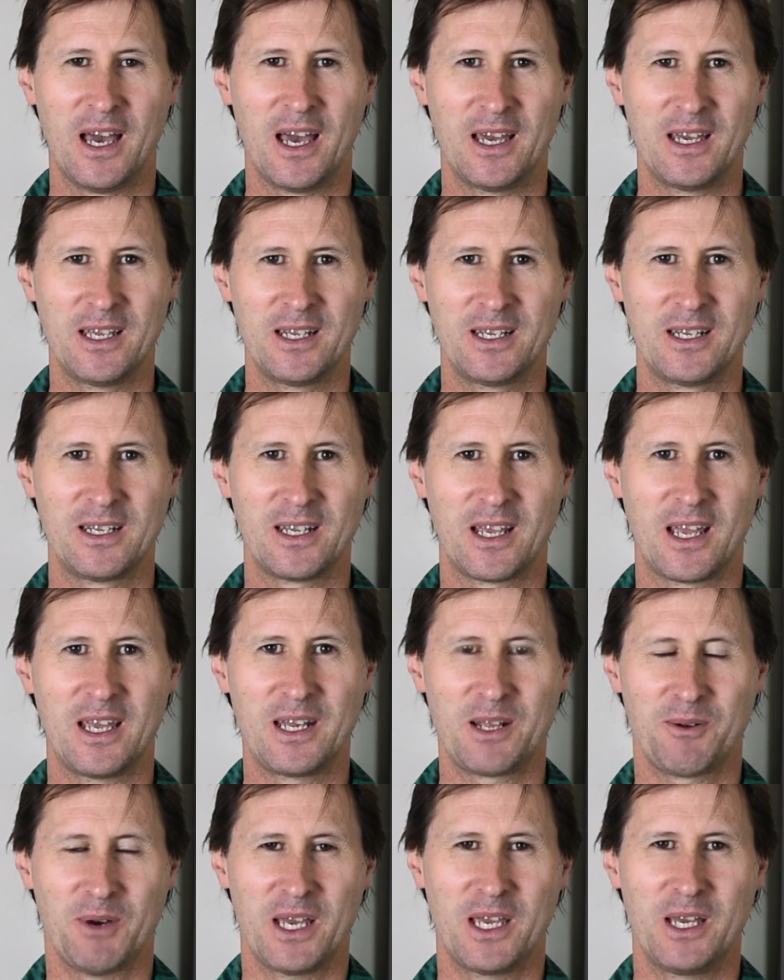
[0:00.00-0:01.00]
And
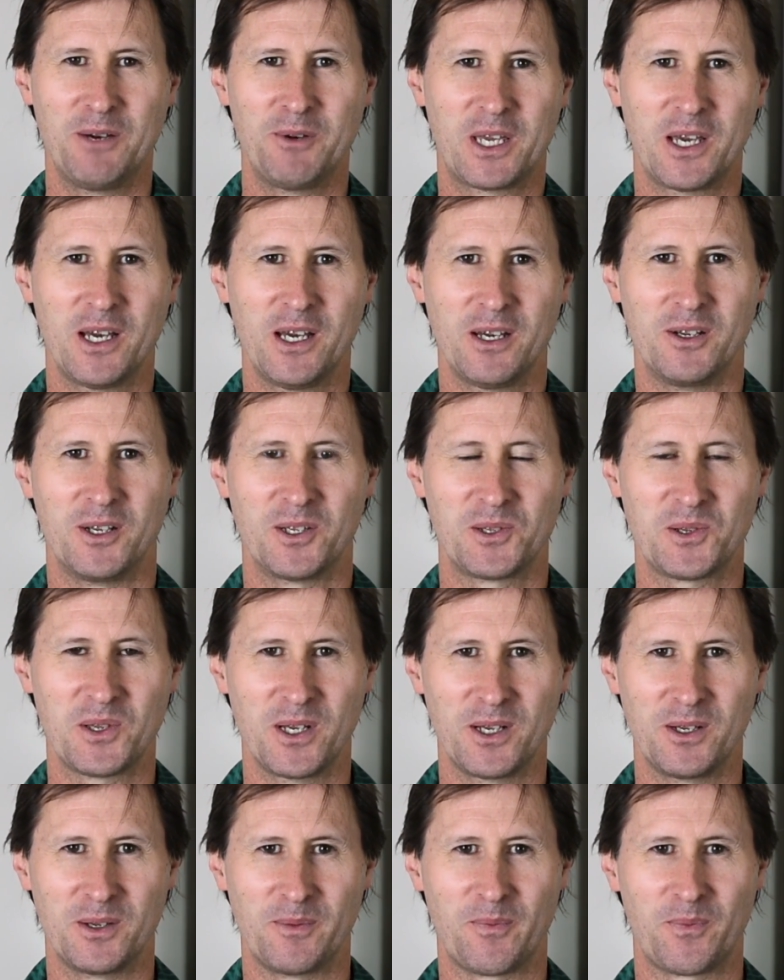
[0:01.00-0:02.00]
anyway, here we go.
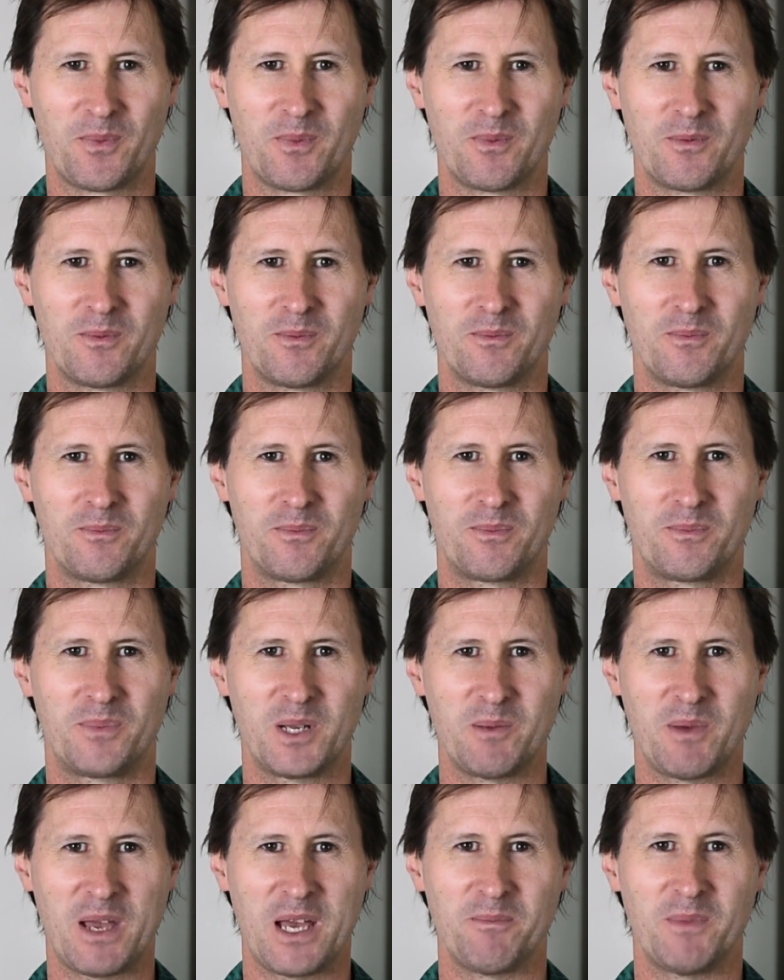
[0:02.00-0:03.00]
So, a
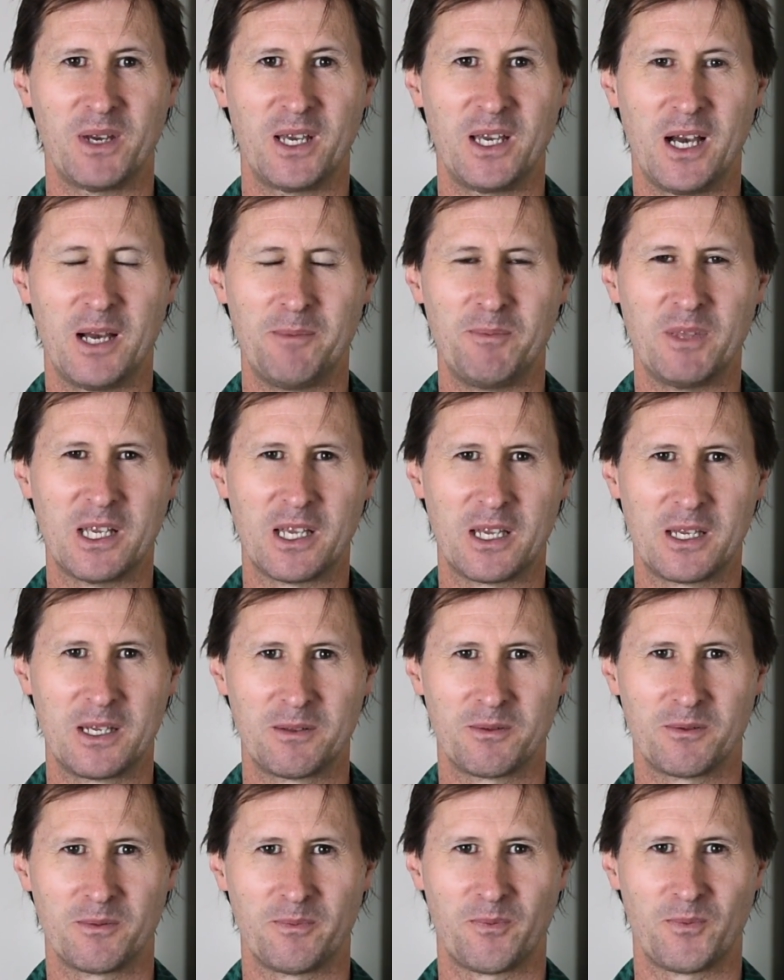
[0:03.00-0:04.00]
bit about me. I'm
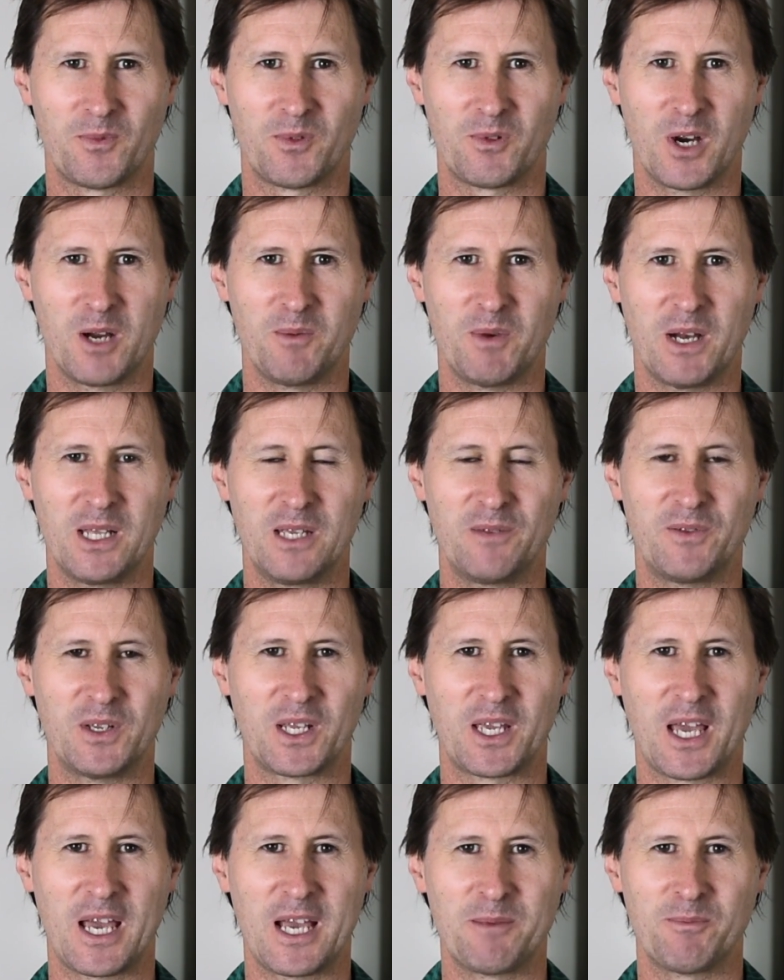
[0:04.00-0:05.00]
Rob. I live
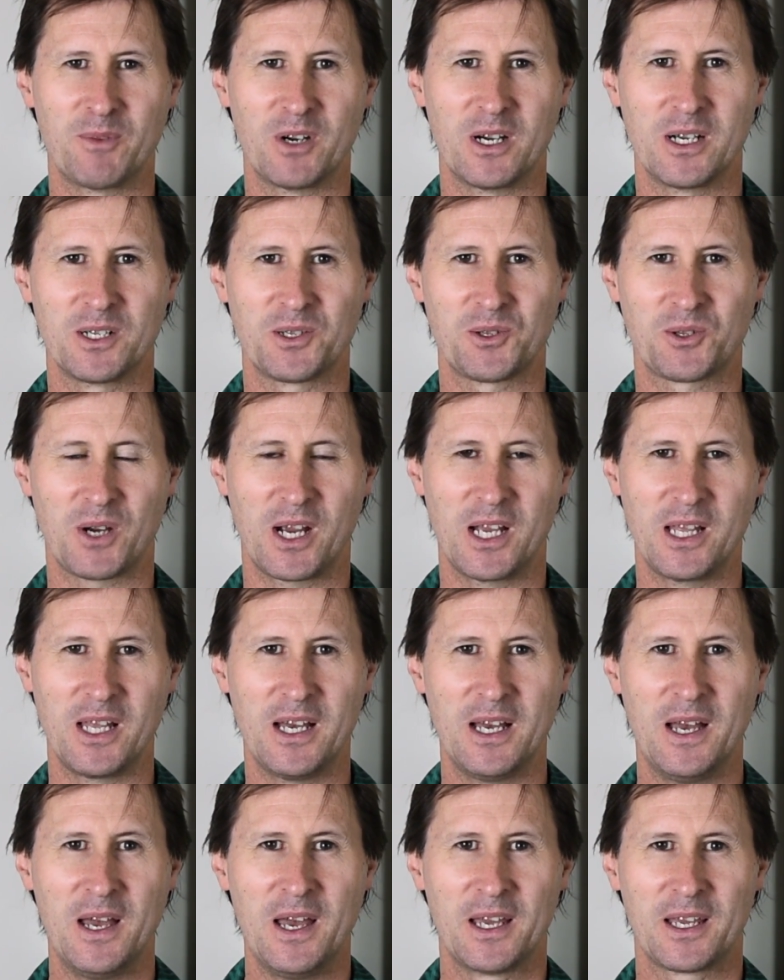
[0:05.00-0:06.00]
in Canberra,
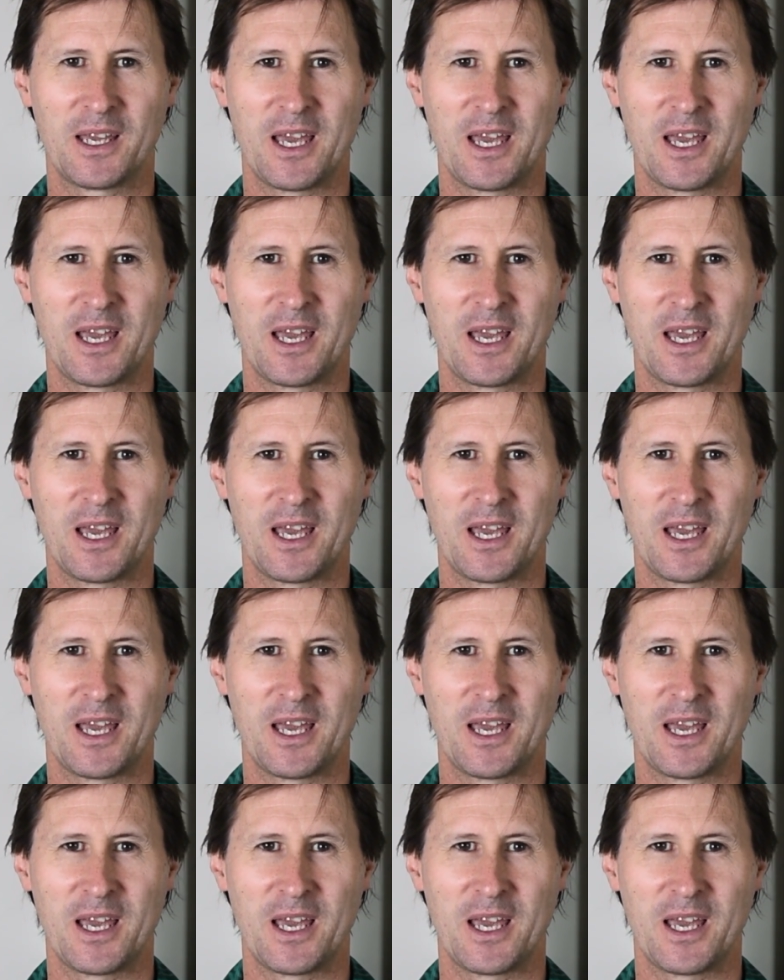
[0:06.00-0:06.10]
Australia.